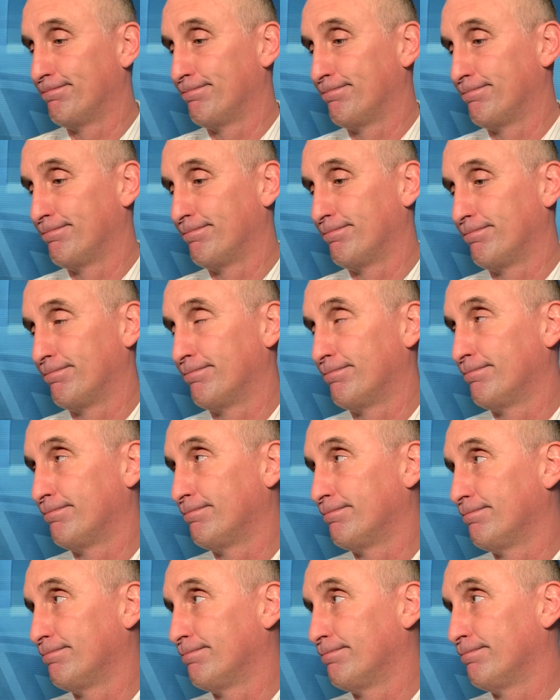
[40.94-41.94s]
Obviously,
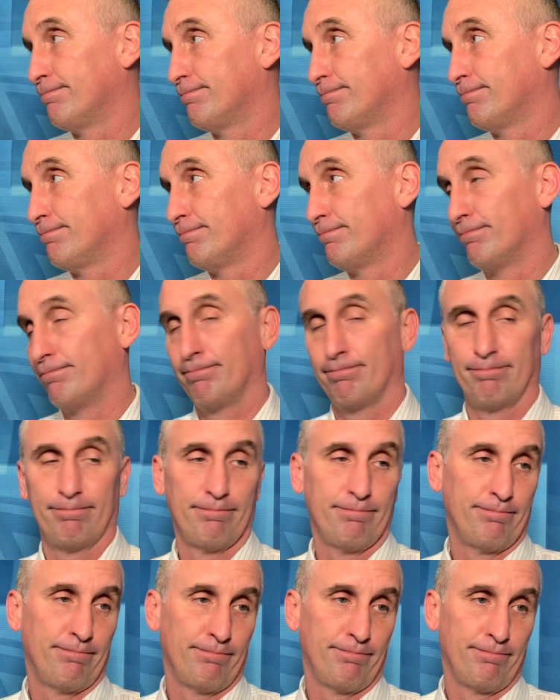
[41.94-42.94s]
obviously
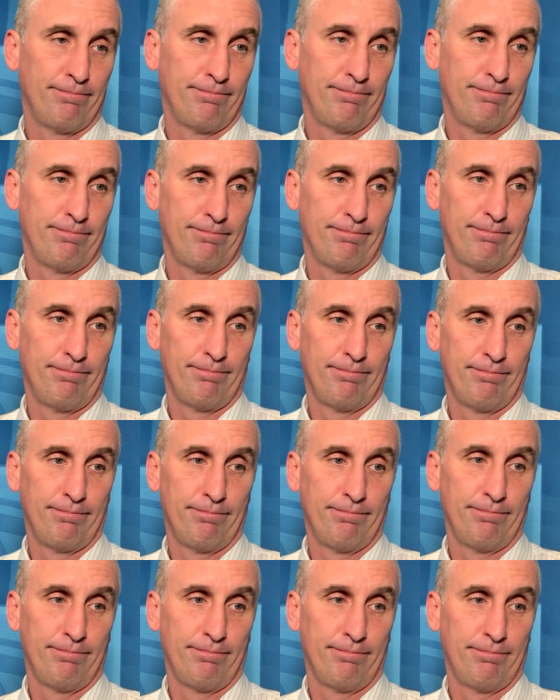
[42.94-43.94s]
and Birds both
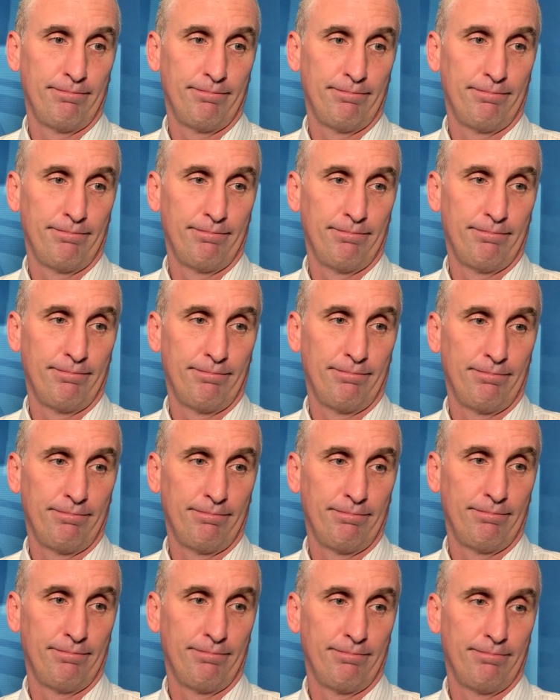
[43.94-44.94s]
fouling out late.
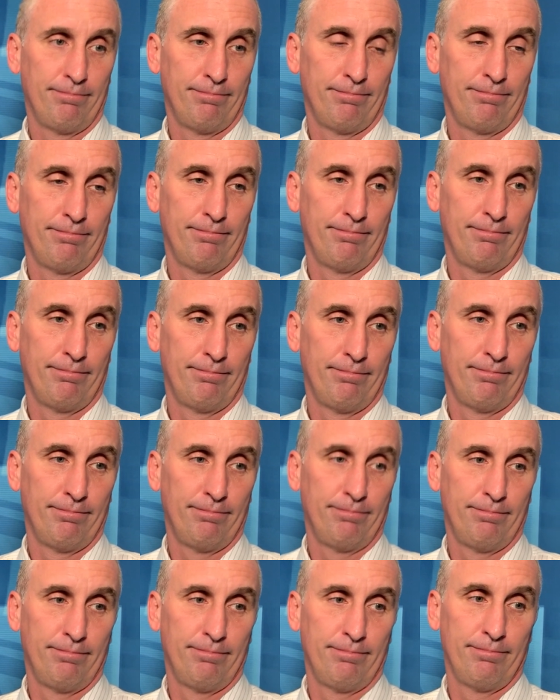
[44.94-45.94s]
That didn't help your
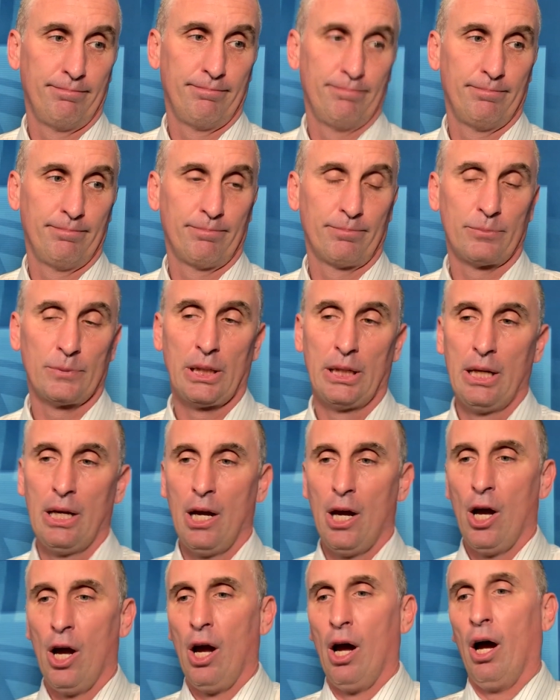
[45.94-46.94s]
cause.
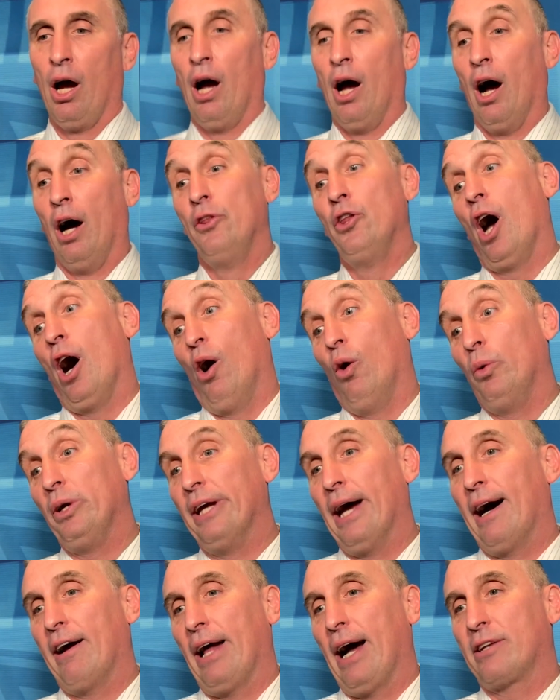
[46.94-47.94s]
There. No,
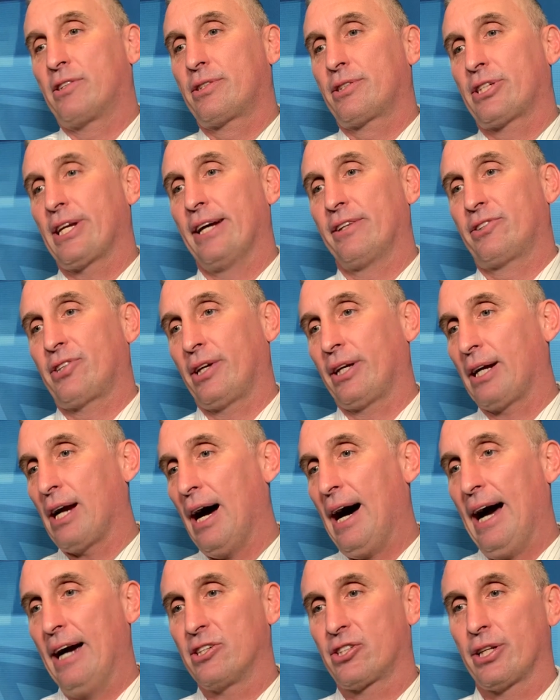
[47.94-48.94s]
we. I, I said to the
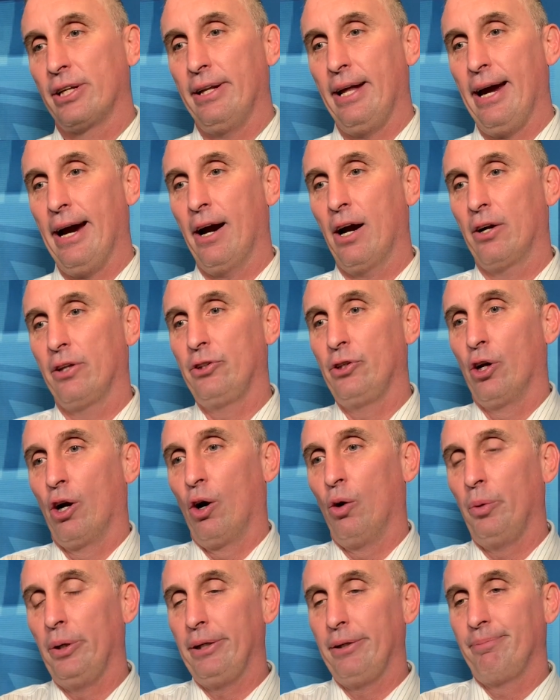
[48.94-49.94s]
guys in there, you
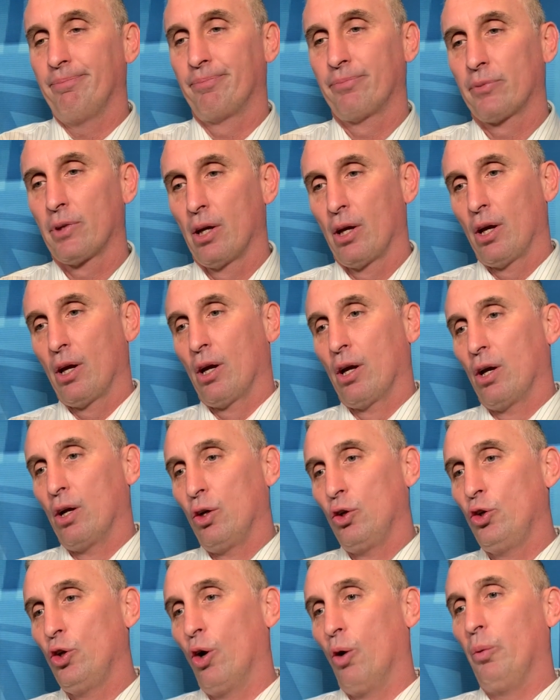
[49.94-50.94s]
know, we,
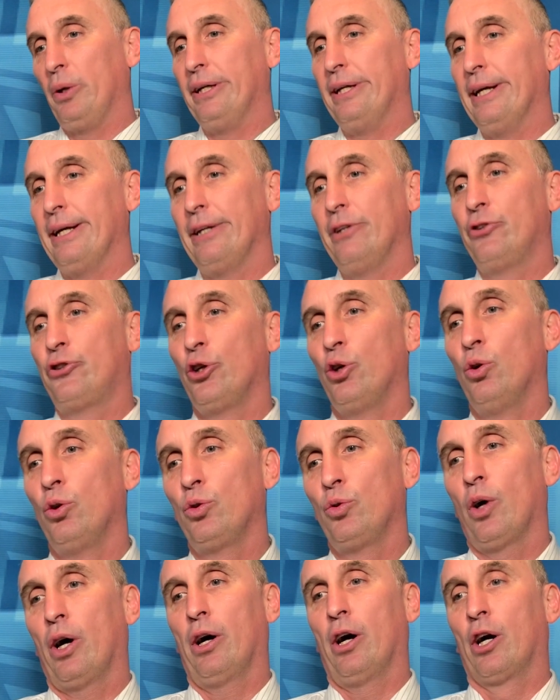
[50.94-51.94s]
you know, we didn't
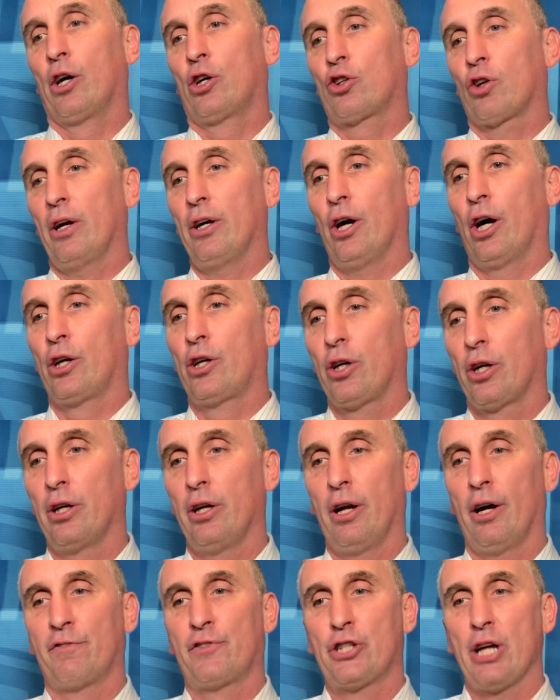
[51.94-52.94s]
do a, a good
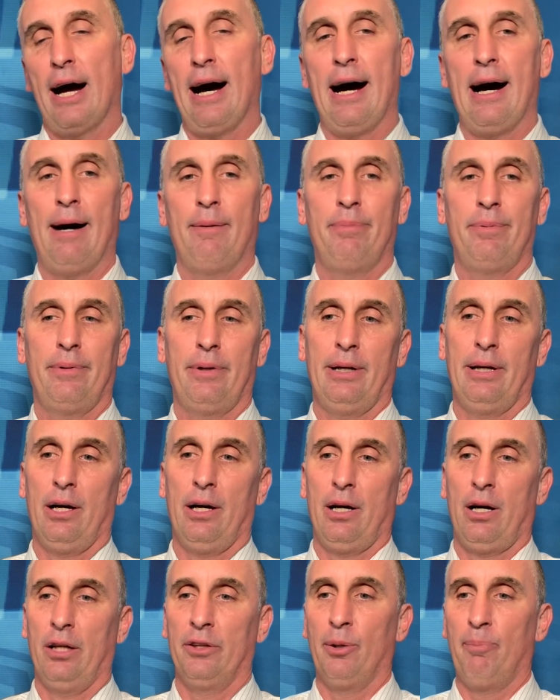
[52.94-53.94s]
enough job
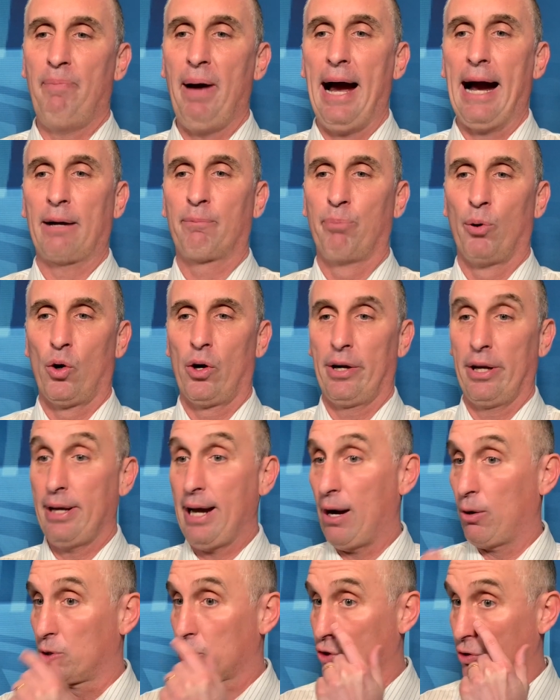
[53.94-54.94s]
on the backboard, and
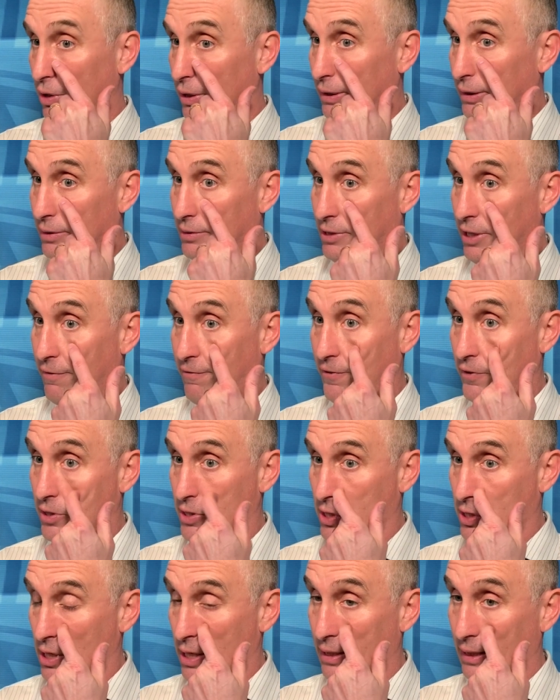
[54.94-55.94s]
that was really the
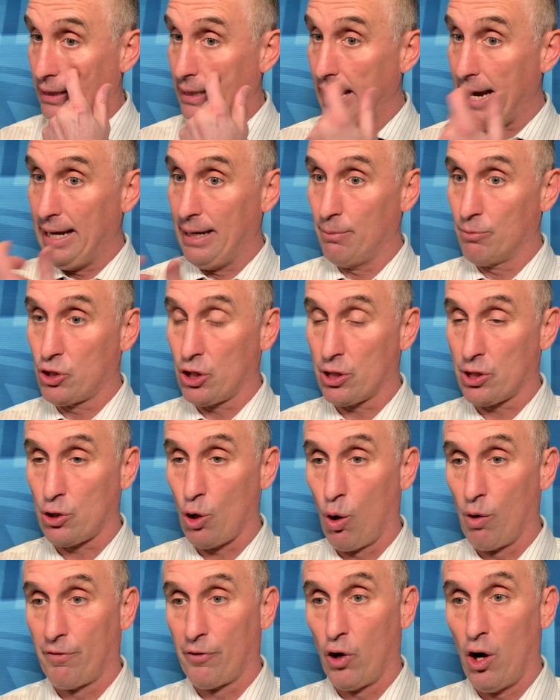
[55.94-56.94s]
difference in the game. Just
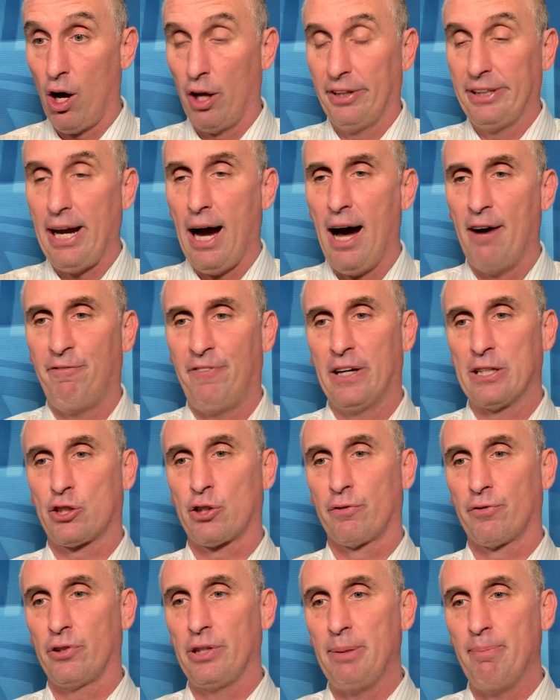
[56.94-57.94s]
overall, the
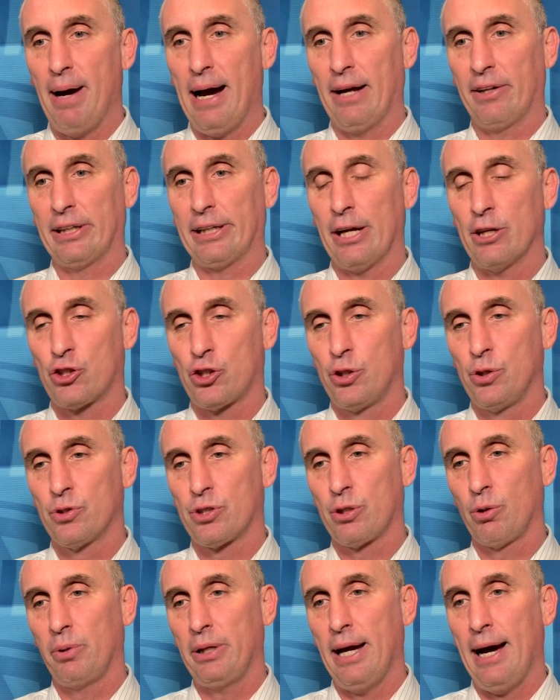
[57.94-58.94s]
offensive rebounding issues
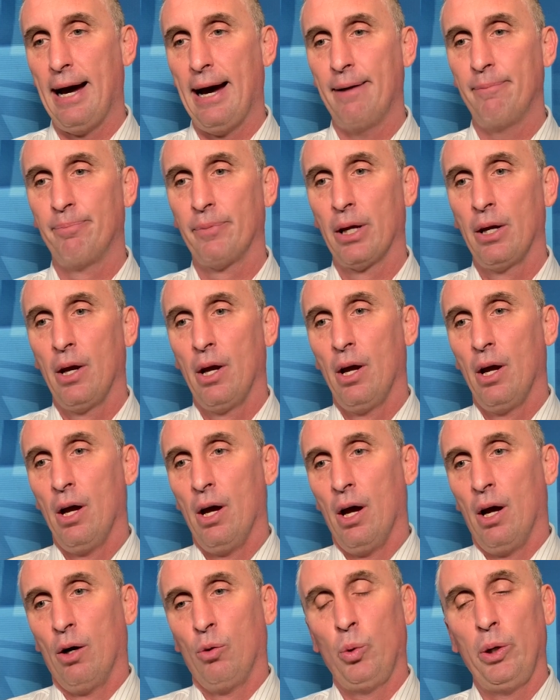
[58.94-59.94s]
that we had
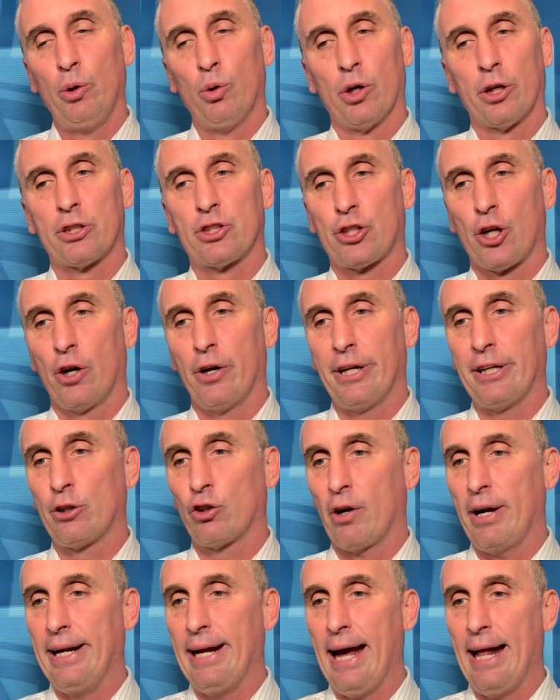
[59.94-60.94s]
we were exerting
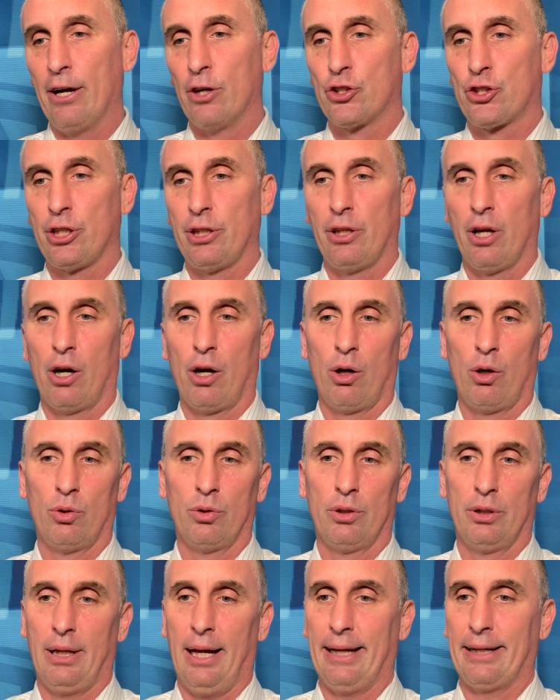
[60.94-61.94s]
great energy though,
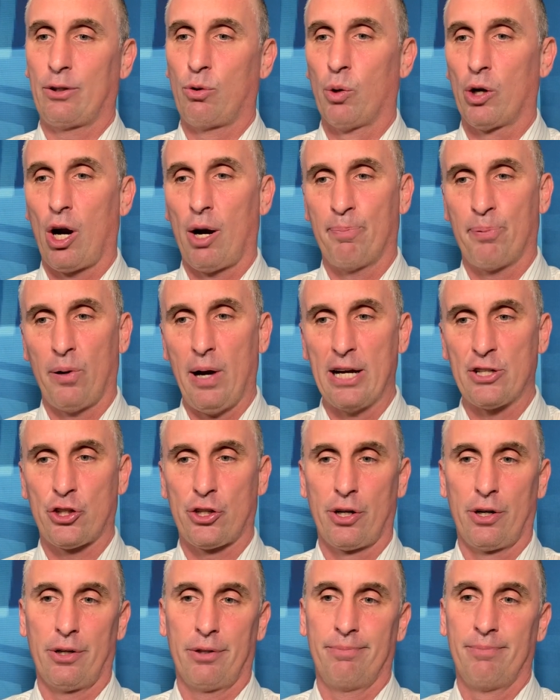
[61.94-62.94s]
like without
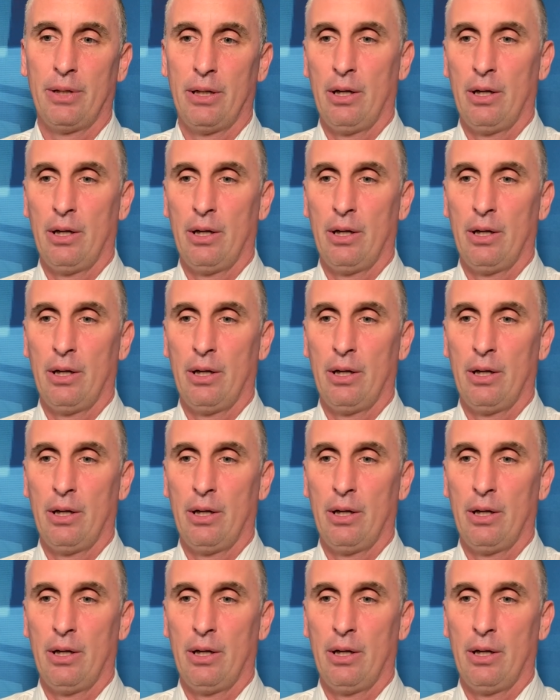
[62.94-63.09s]
pressure.